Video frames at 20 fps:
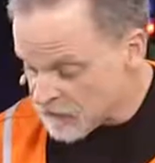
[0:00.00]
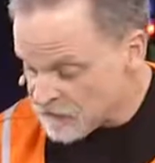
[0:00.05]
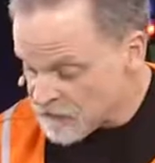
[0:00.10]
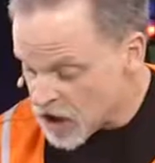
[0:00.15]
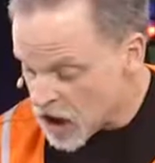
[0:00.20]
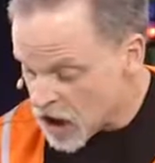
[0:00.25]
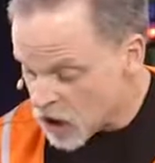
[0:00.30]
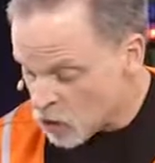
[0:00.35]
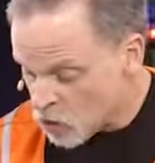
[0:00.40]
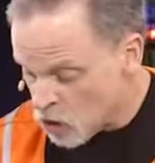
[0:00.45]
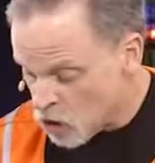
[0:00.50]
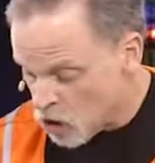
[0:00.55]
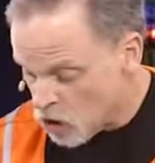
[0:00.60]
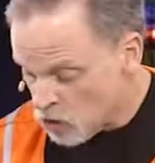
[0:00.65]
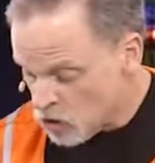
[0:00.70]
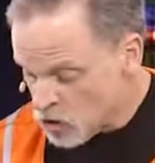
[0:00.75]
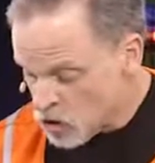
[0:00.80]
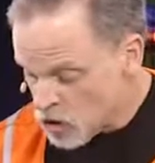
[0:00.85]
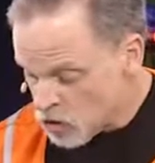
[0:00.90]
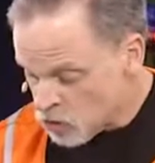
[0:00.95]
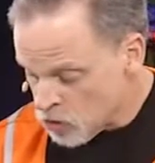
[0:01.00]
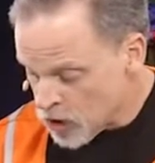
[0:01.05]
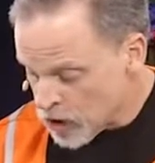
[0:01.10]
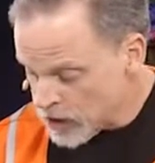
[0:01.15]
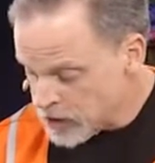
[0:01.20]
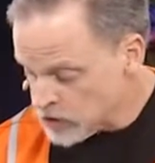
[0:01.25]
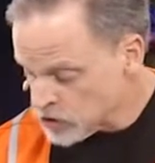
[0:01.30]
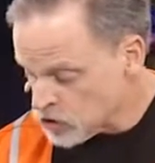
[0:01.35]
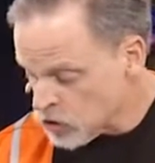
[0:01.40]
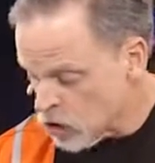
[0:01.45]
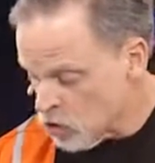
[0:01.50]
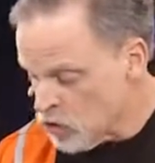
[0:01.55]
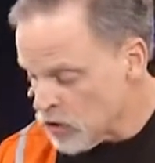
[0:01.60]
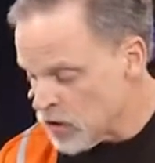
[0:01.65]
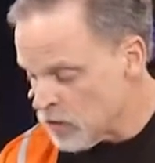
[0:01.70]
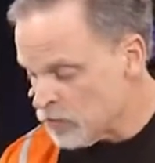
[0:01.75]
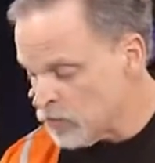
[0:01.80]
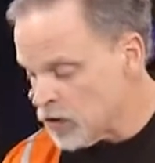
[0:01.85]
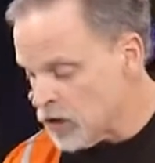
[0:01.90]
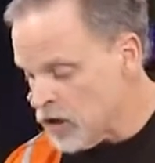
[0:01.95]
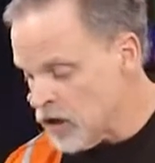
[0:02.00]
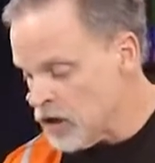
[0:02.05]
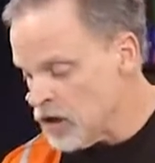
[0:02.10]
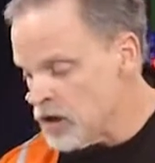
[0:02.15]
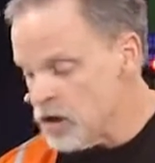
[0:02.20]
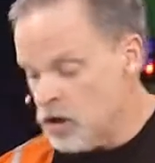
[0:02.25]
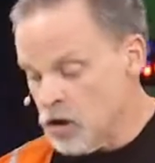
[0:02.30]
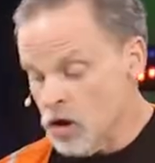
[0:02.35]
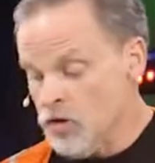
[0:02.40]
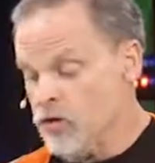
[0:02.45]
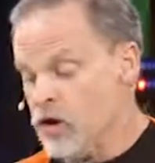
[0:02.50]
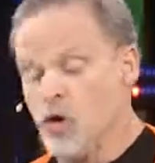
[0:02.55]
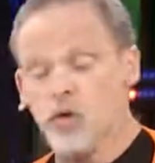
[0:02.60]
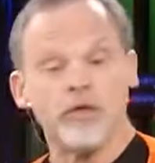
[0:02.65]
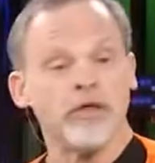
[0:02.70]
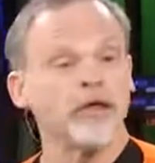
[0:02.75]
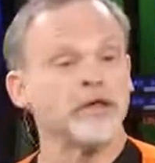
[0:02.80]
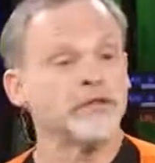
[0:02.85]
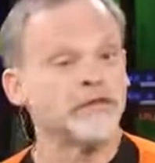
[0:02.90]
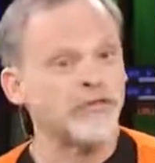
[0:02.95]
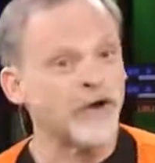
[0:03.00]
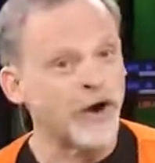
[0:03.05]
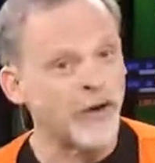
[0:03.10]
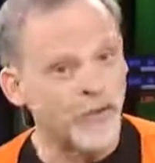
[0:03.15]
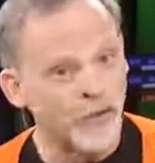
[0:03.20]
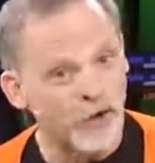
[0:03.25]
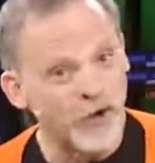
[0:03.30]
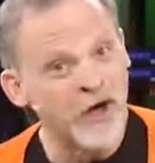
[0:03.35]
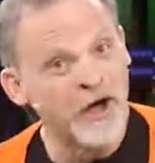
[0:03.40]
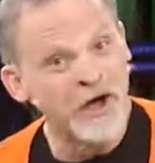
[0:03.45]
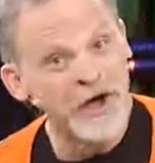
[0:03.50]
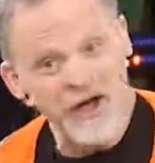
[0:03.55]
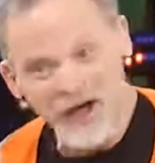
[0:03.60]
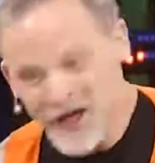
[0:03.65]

a firewall, right? So we can bring, oh, the whole thing's a firewall.